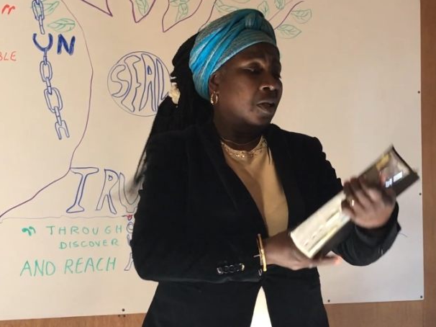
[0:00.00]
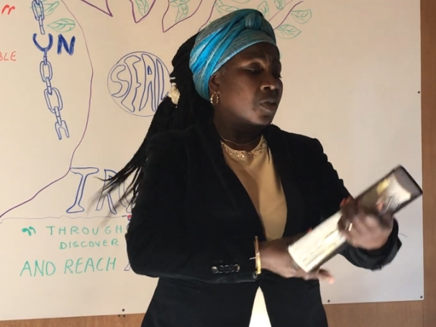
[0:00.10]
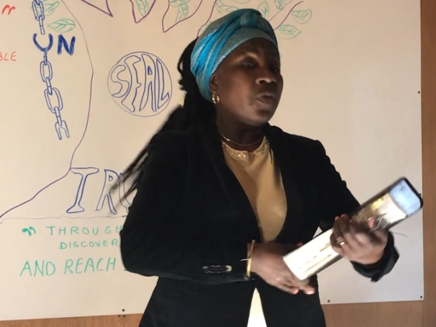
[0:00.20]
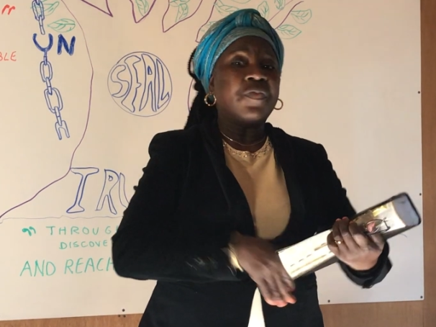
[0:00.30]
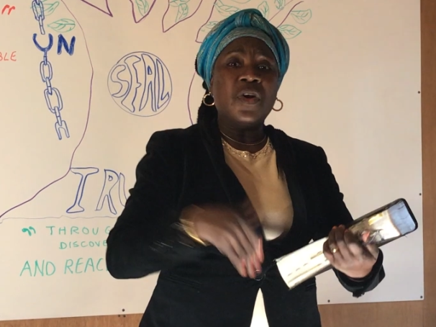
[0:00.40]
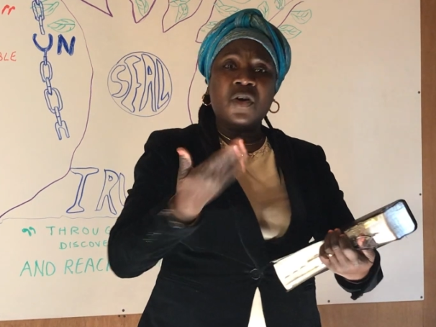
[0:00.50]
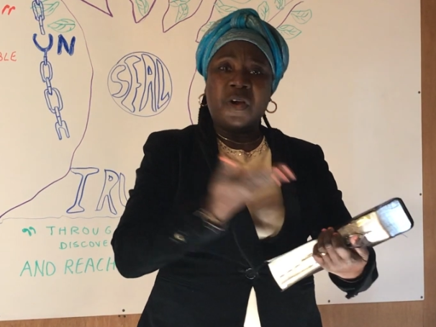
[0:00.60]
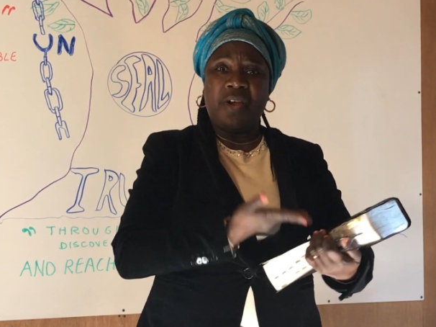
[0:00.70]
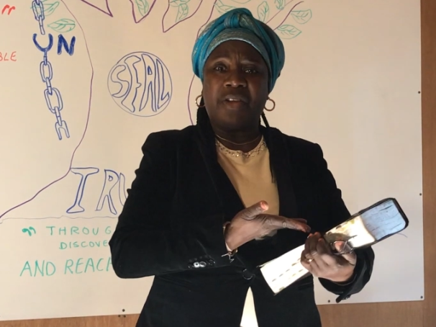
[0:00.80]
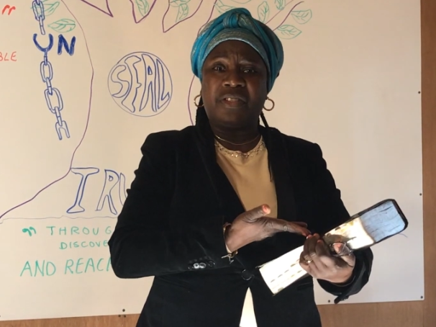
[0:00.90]
to follow
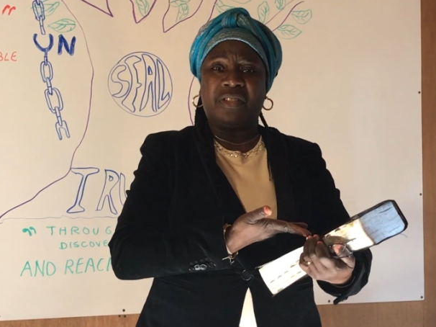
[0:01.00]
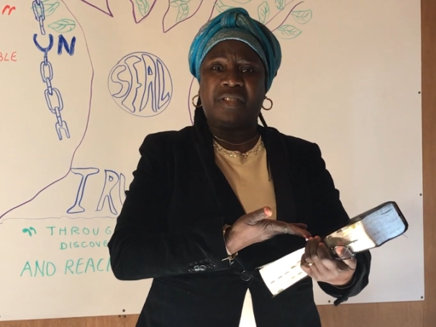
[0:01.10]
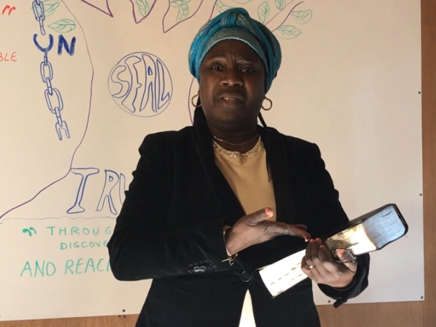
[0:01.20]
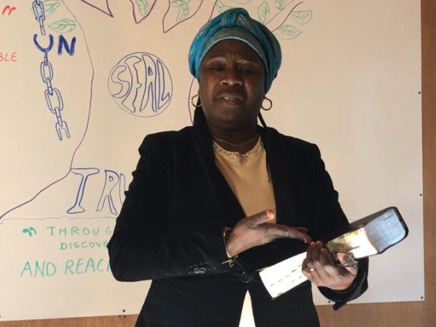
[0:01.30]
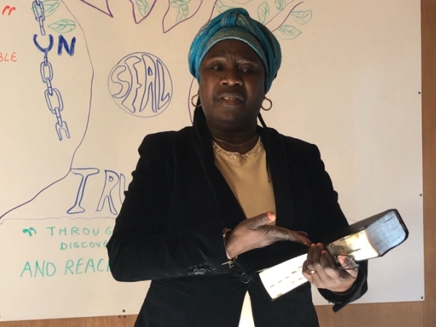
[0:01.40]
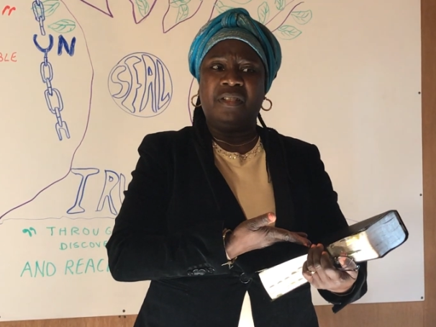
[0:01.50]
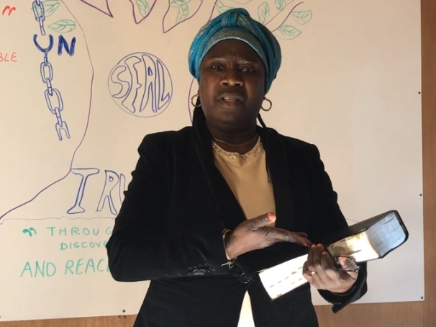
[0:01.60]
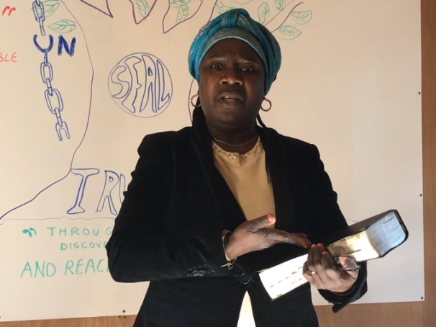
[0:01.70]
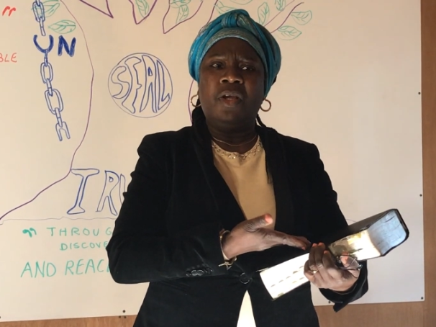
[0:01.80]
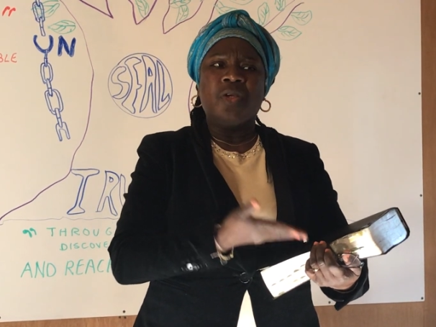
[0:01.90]
us
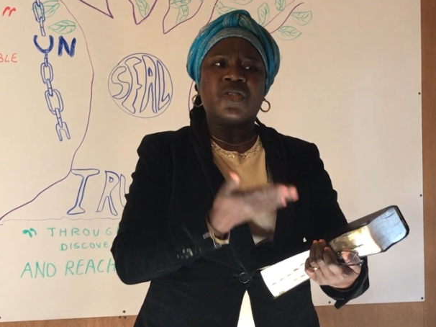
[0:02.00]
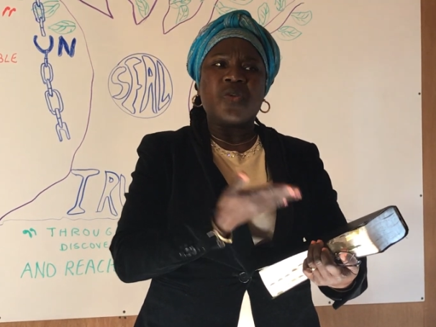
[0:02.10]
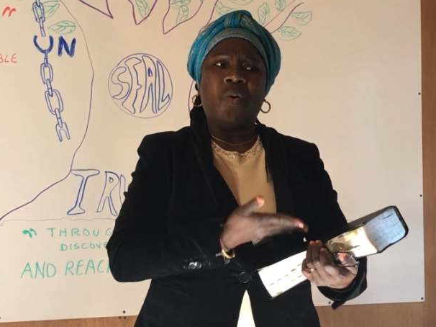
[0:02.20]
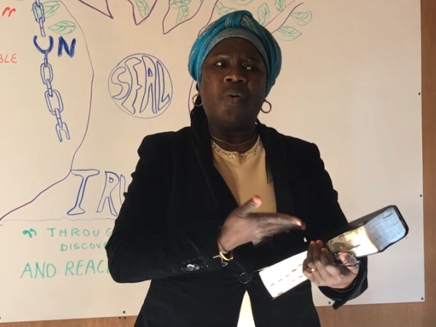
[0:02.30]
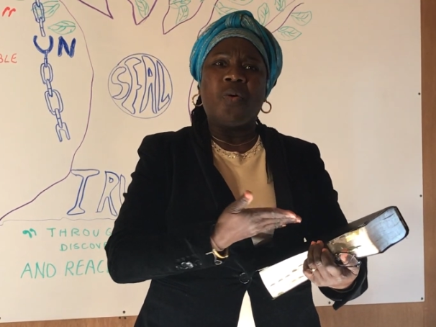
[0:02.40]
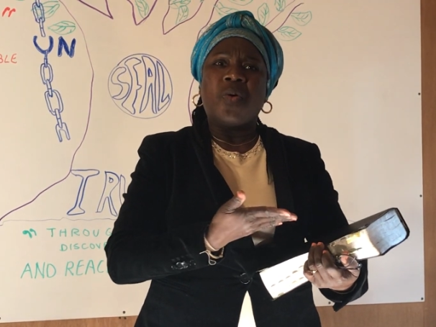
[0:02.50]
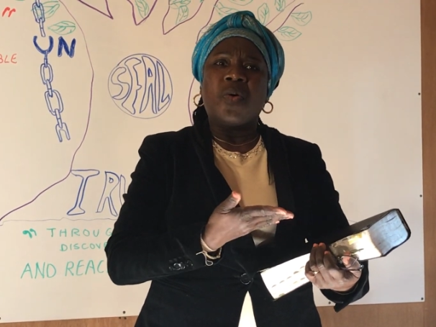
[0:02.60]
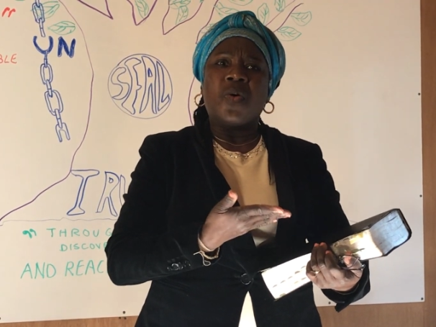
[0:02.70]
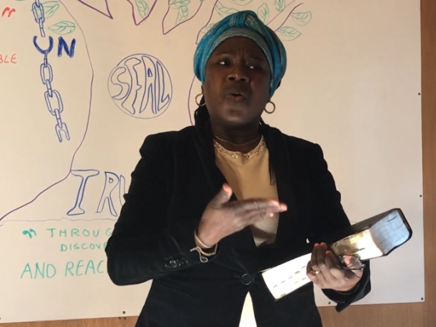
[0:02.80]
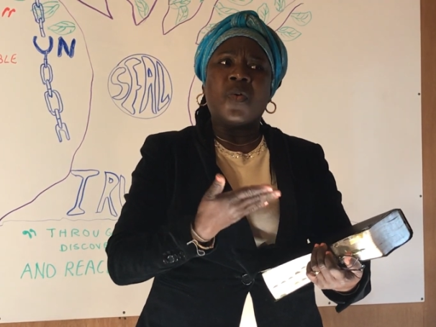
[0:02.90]
so
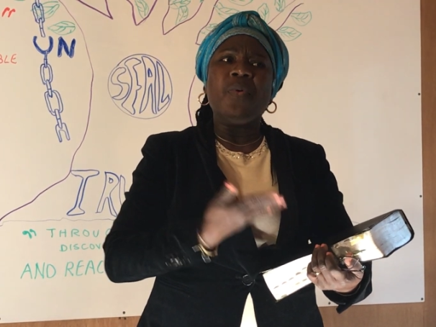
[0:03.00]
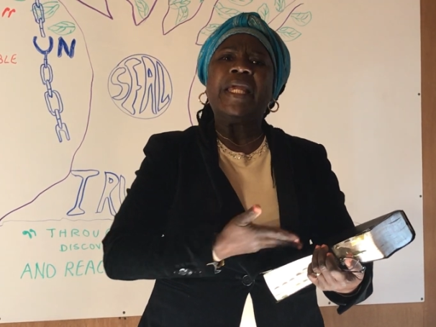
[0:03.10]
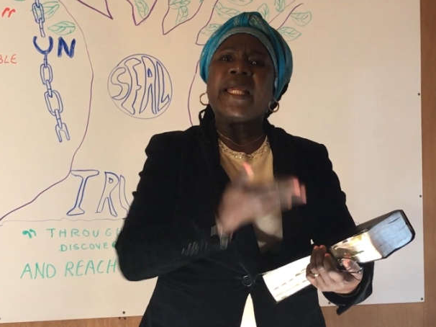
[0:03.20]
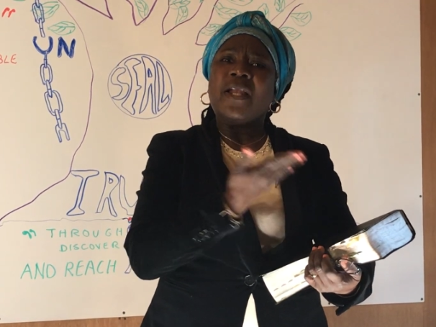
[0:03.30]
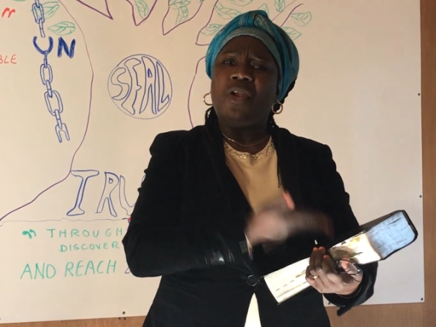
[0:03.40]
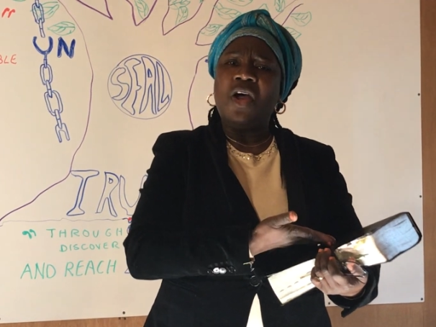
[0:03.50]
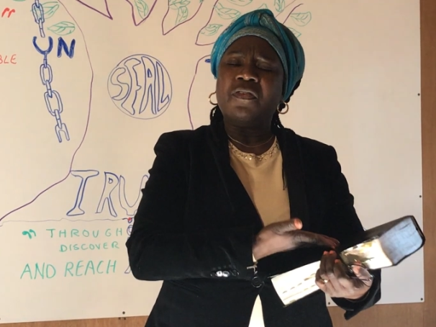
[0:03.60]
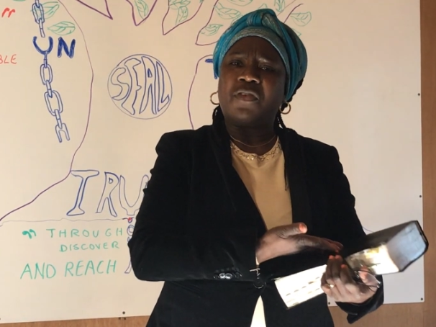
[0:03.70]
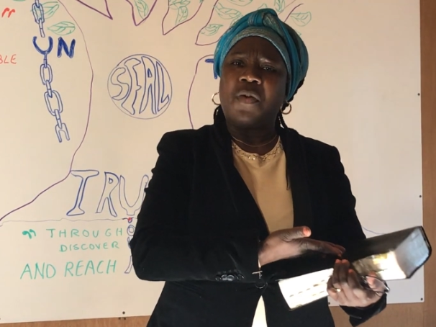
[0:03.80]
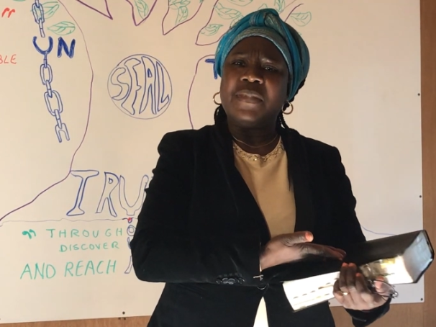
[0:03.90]
we can learn
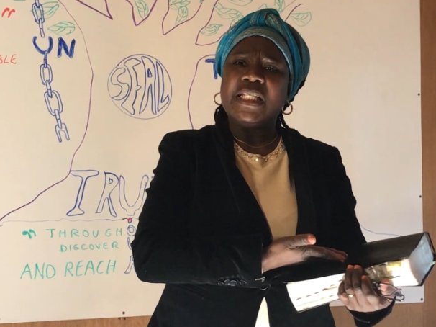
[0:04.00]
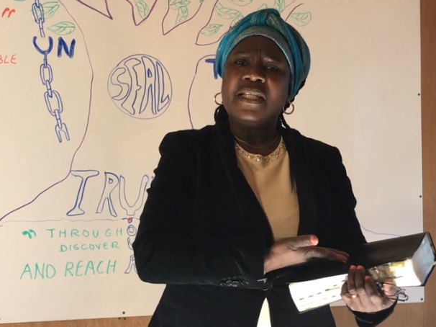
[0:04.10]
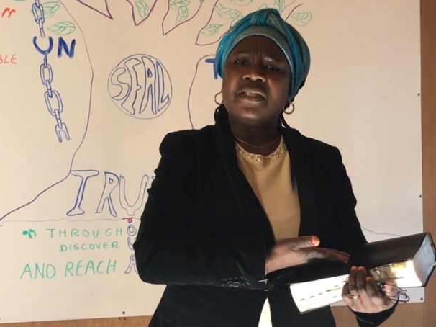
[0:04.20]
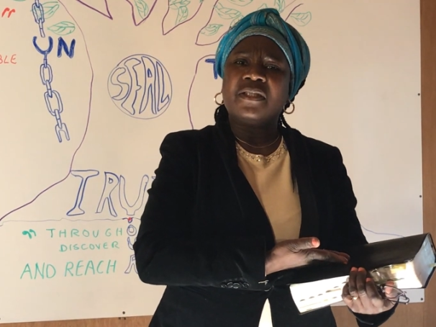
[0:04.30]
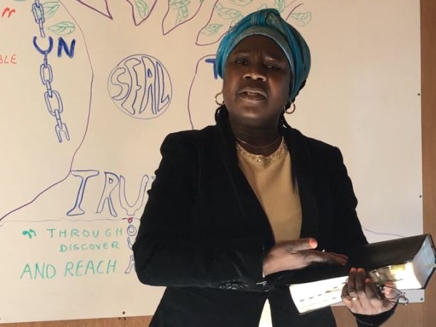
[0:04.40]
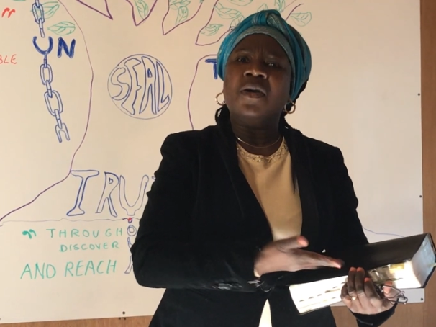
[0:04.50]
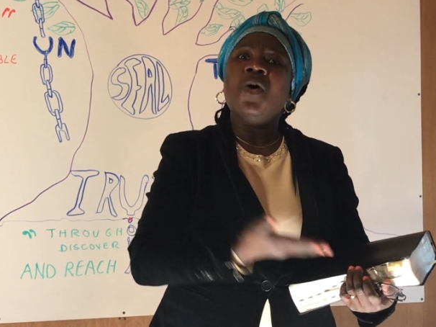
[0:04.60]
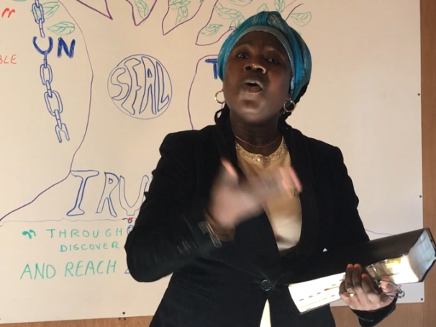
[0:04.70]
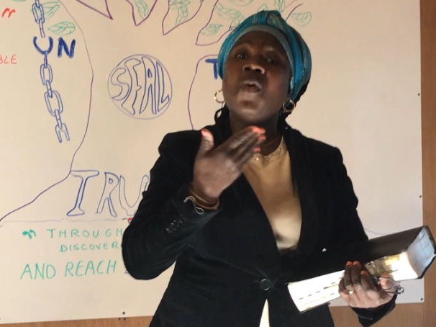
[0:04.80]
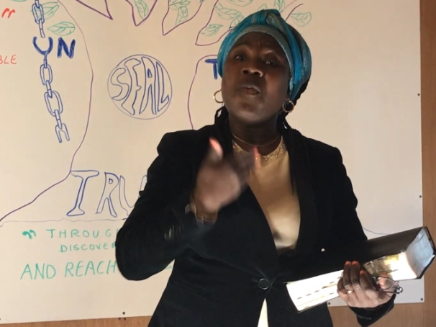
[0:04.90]
from this
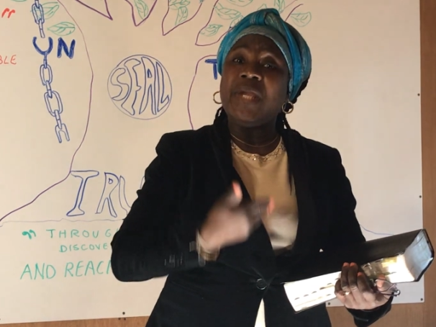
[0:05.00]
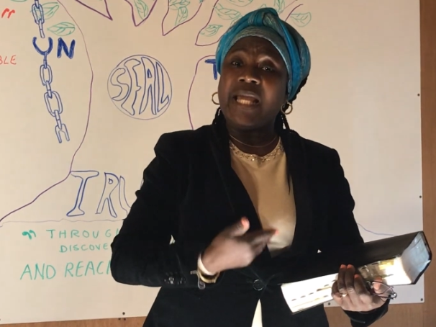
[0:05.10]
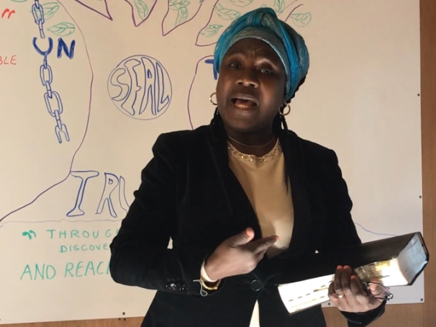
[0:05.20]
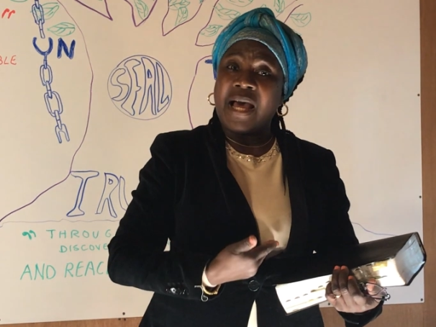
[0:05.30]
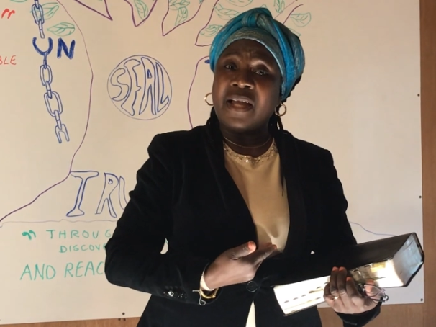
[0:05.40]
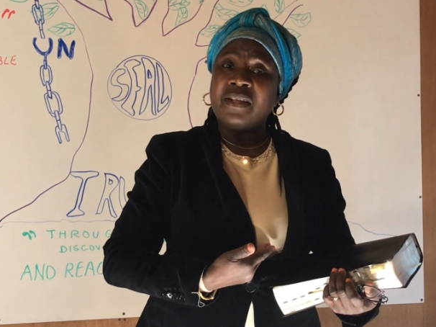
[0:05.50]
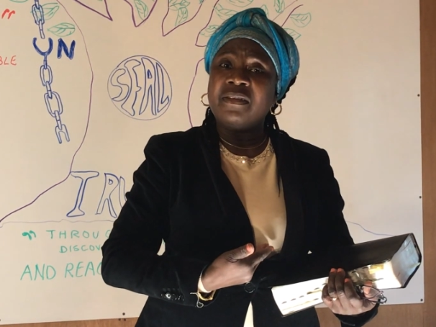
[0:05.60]
who we are,